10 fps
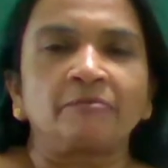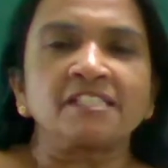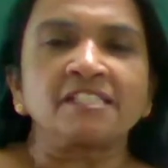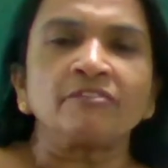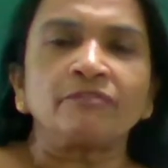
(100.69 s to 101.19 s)

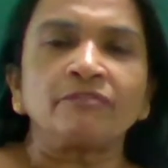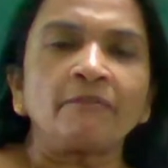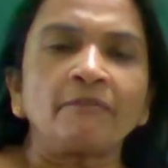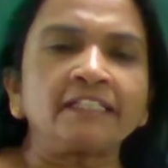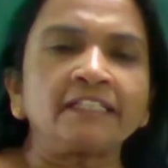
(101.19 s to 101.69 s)
present
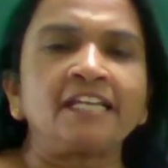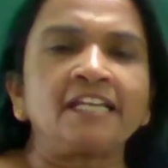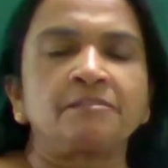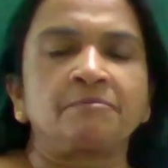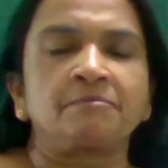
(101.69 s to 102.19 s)
perfect
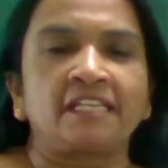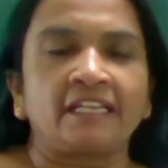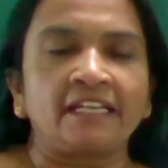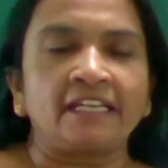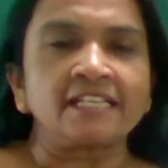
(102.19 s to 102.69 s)
tense
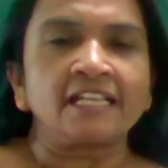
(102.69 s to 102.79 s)
means